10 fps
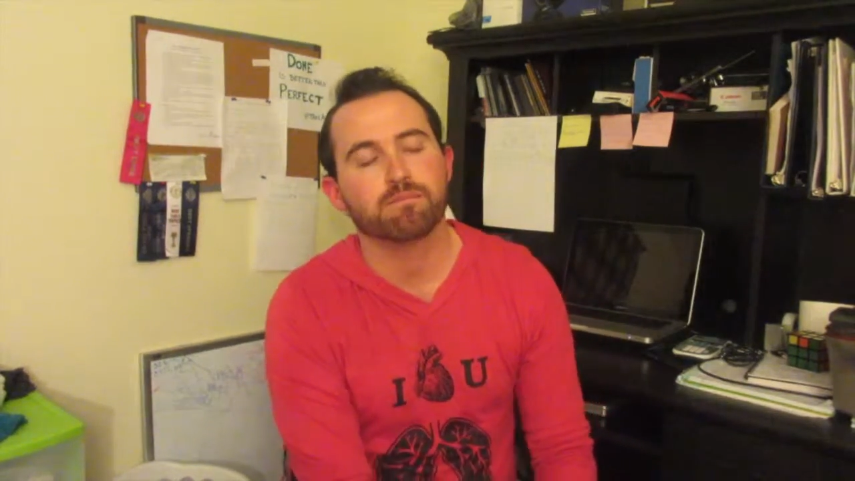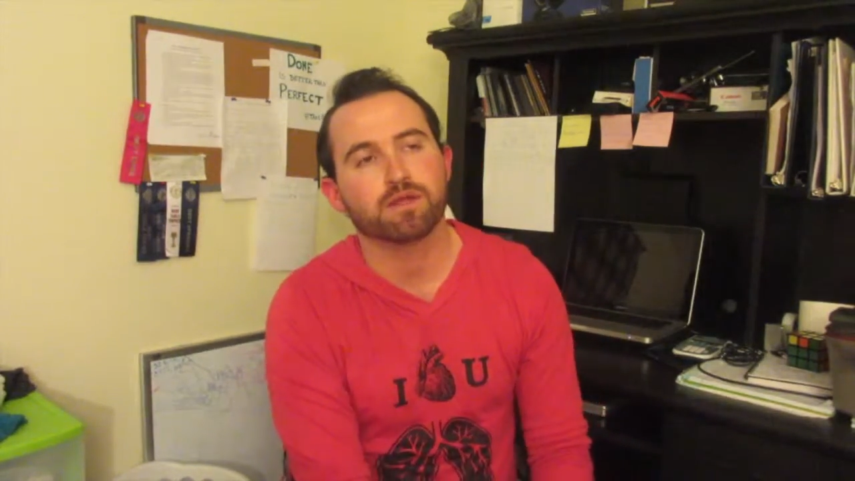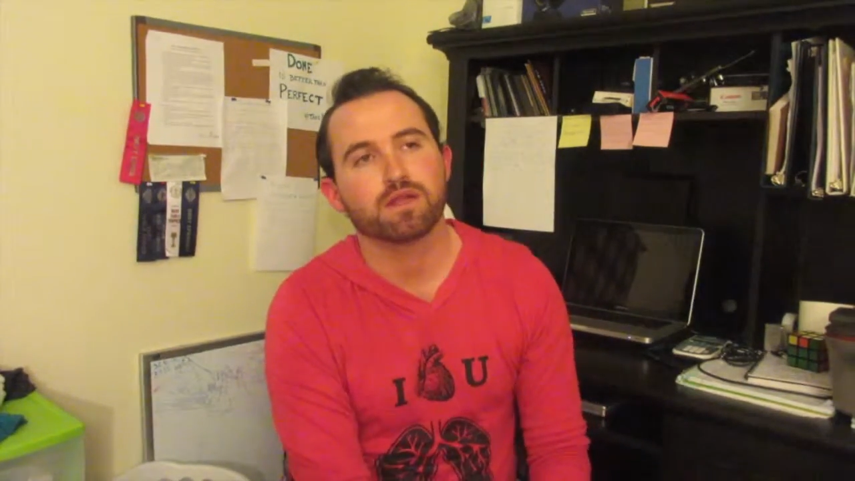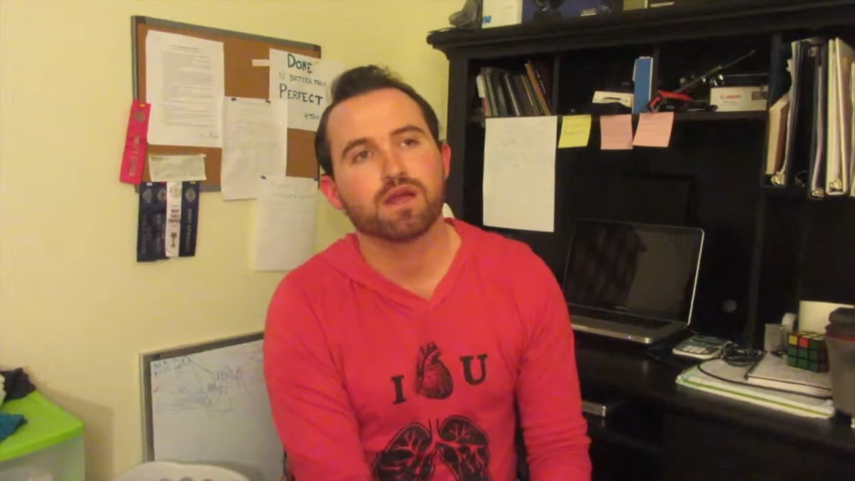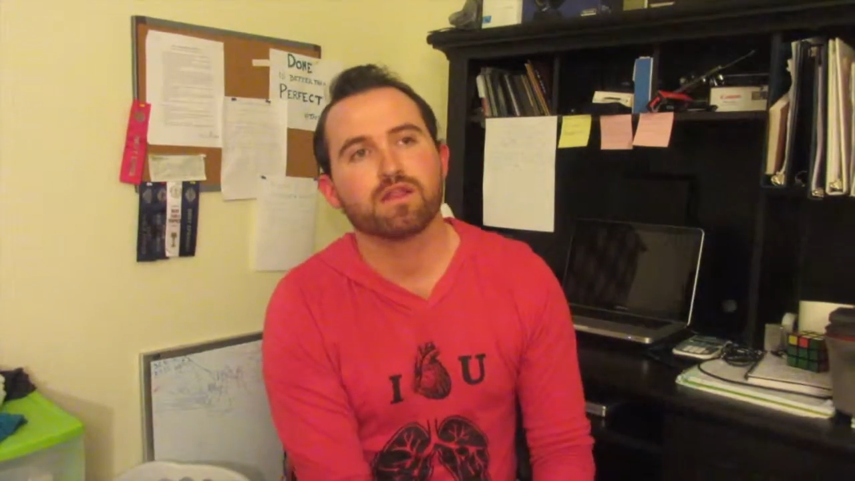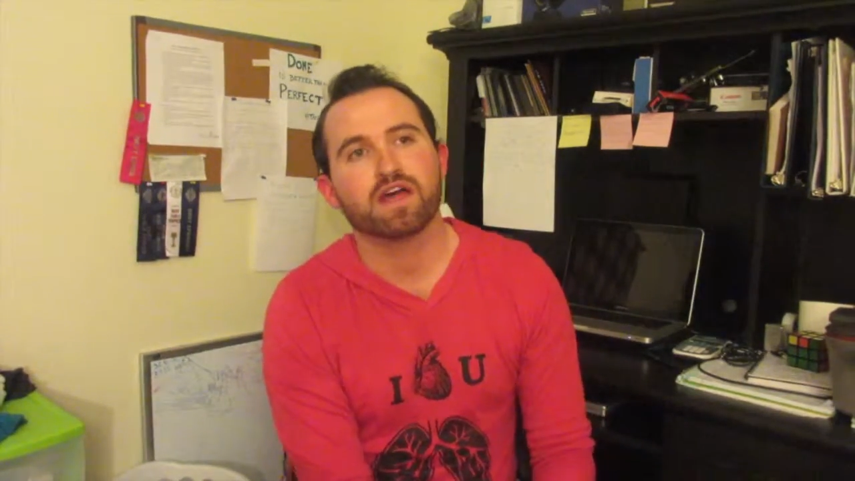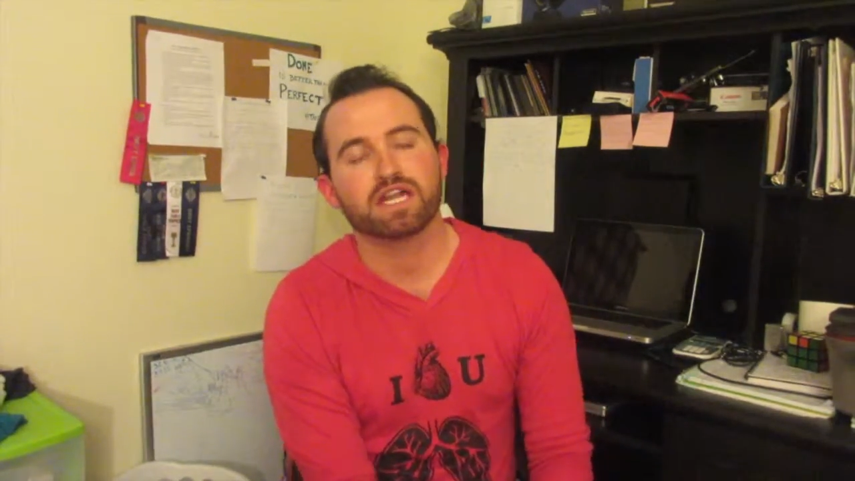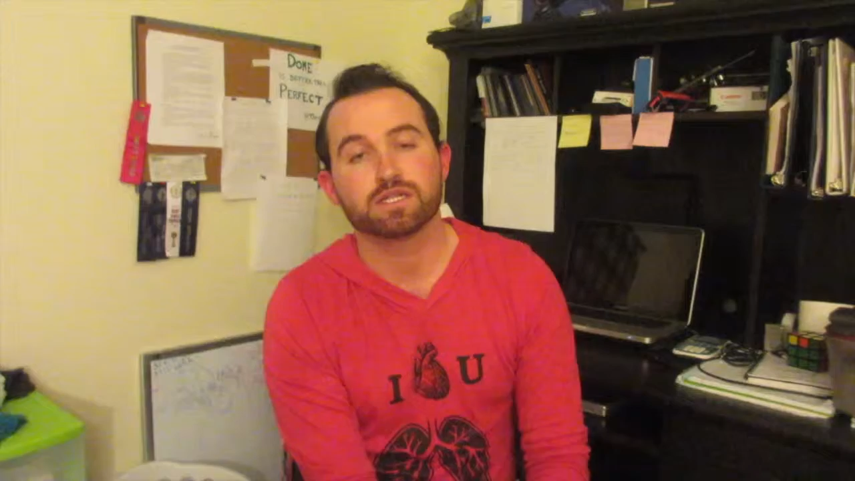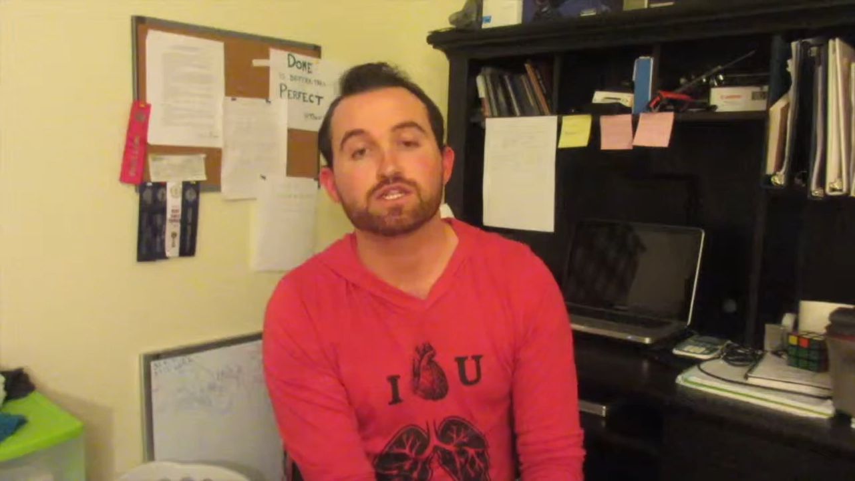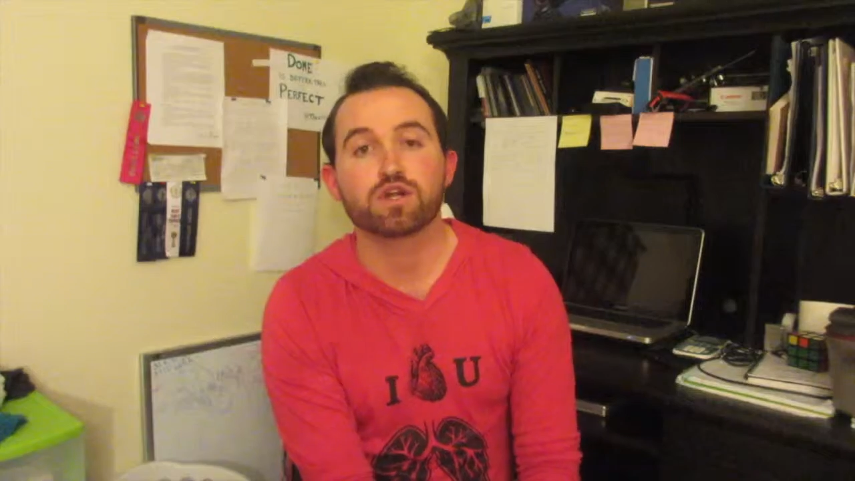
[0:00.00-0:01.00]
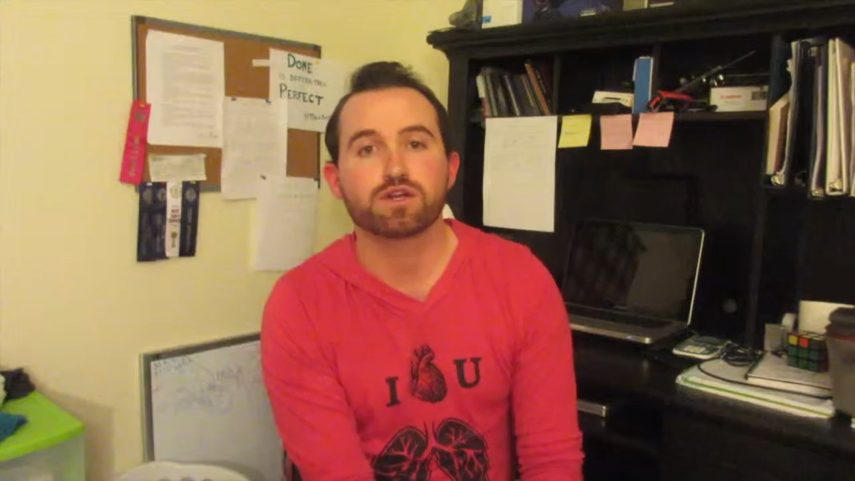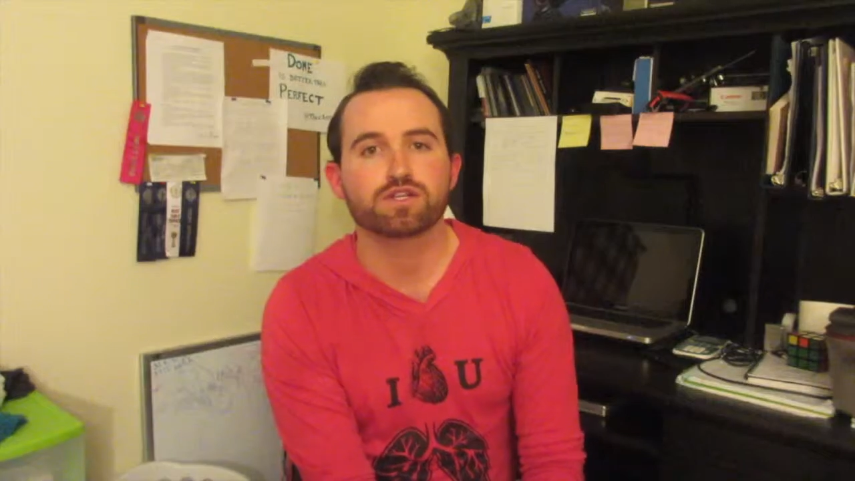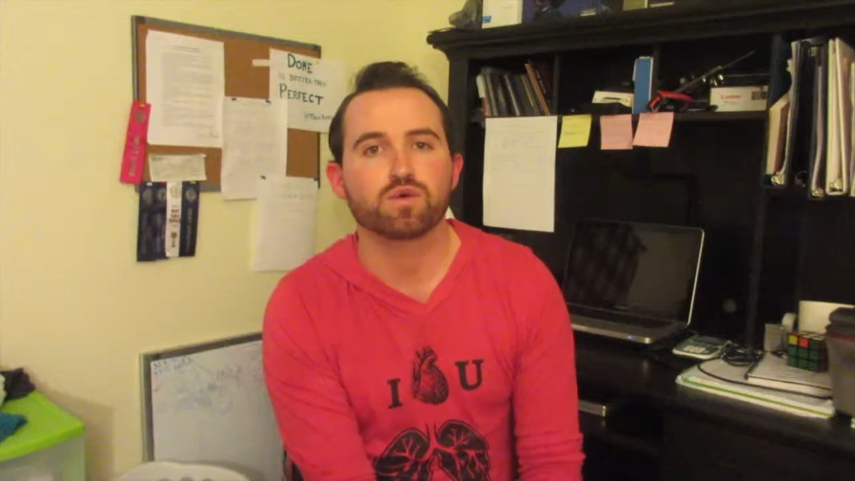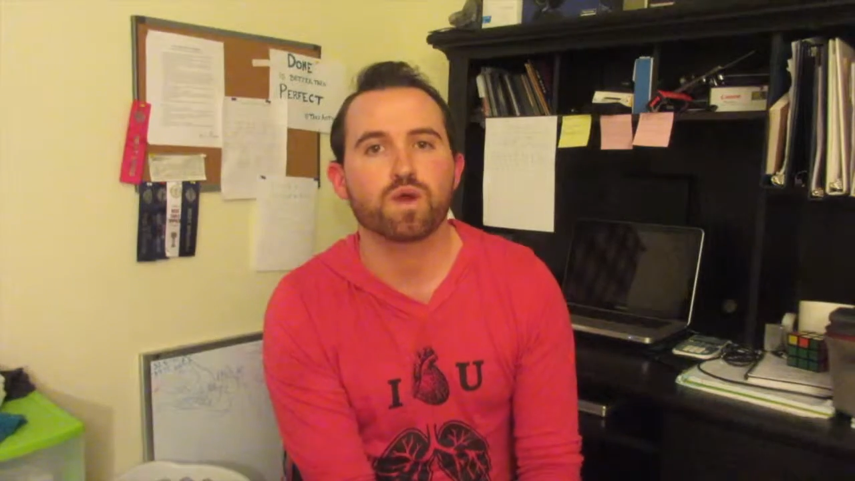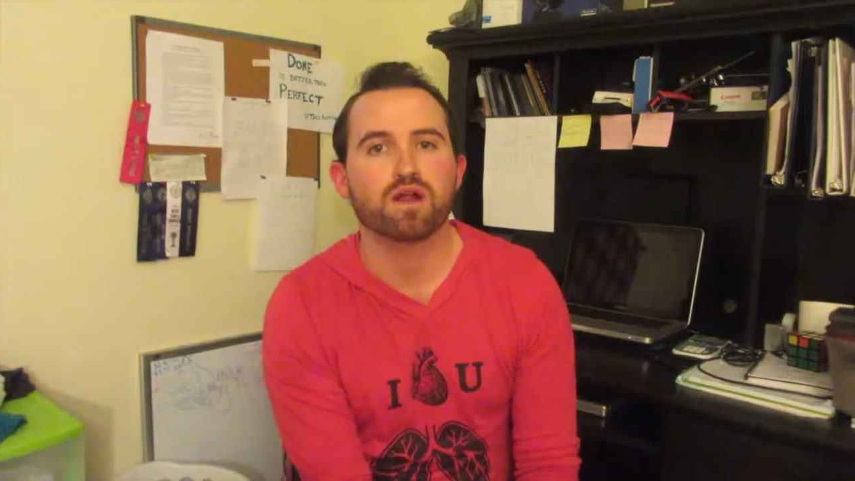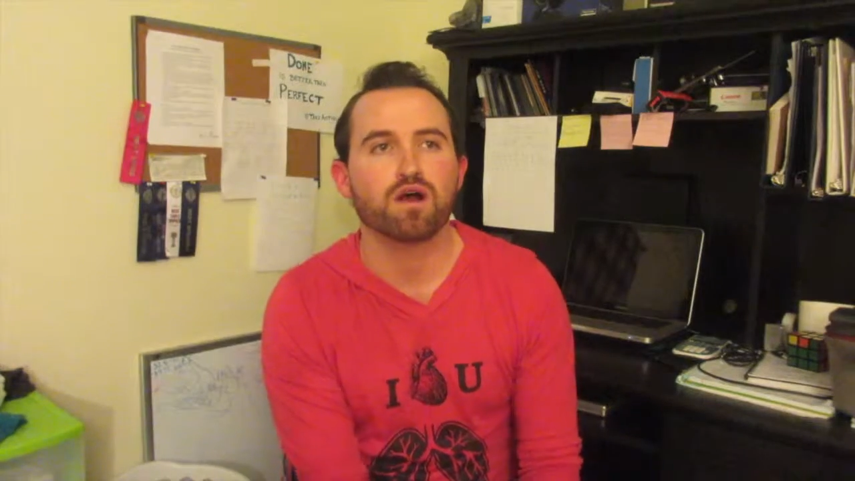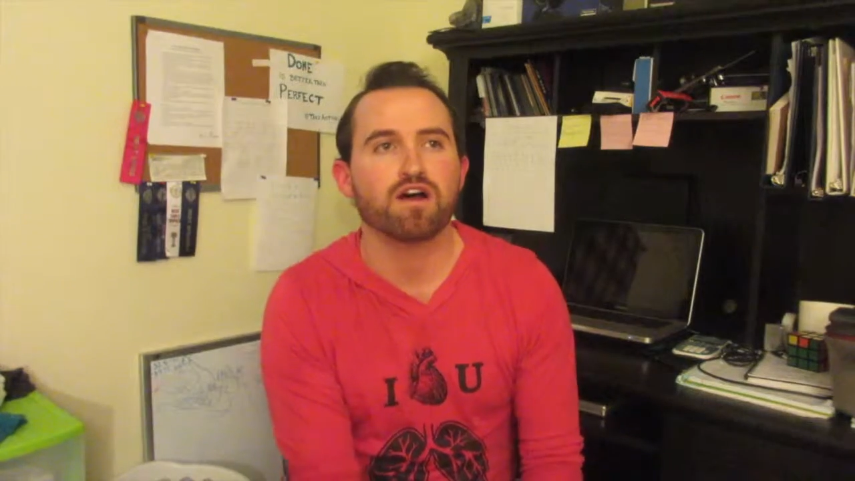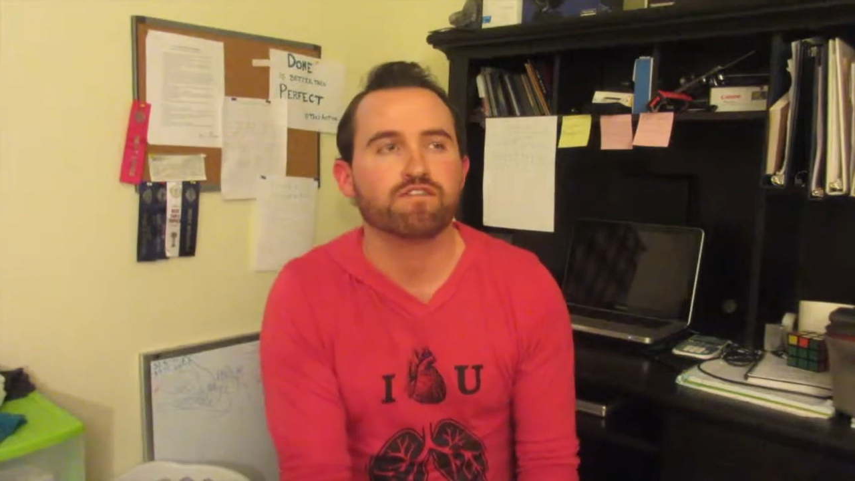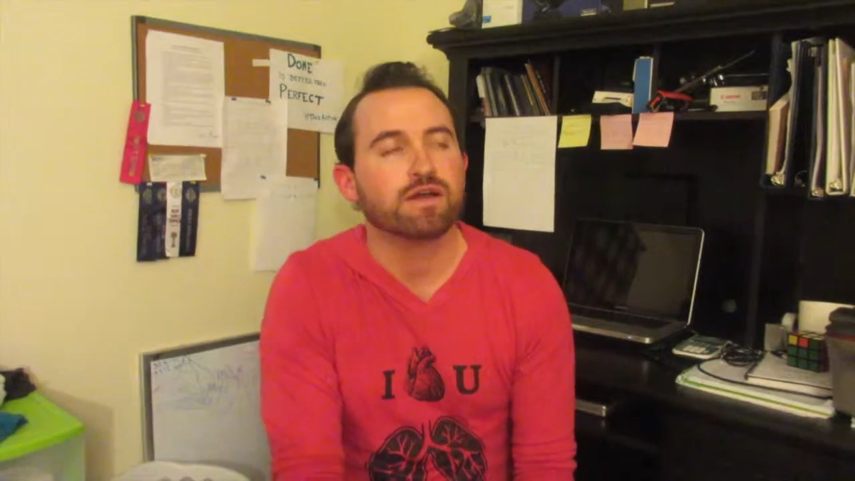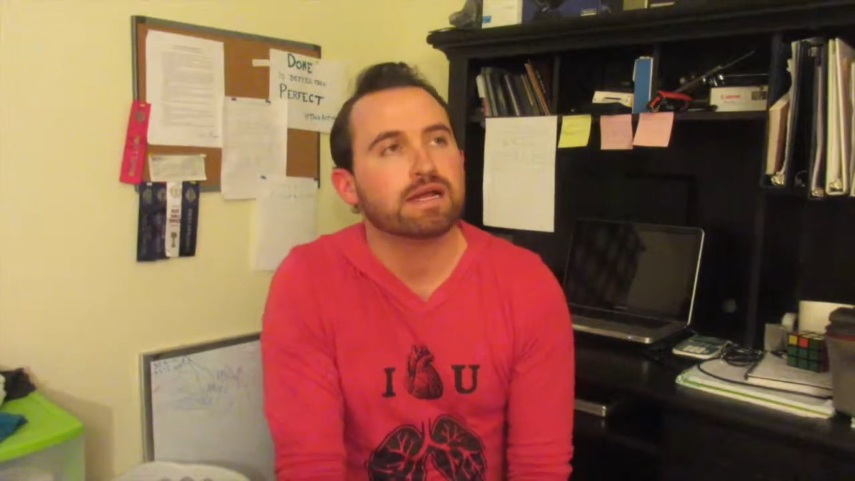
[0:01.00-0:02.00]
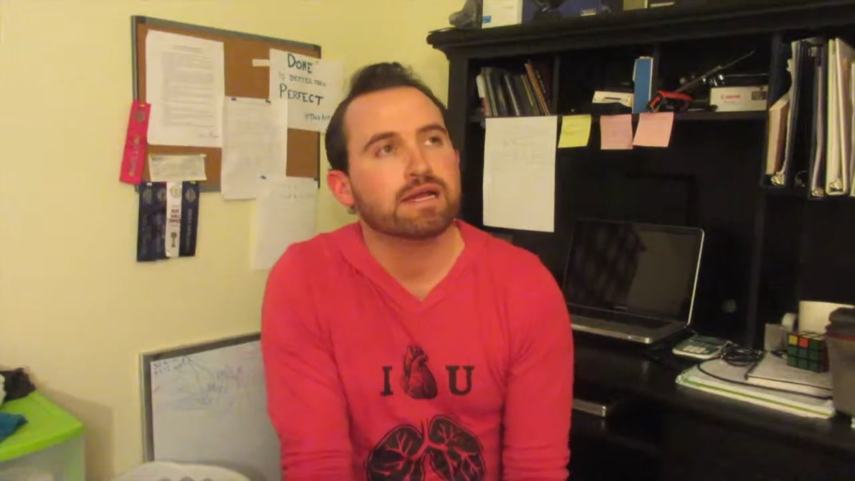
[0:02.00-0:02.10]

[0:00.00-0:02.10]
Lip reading: but that started to wear off.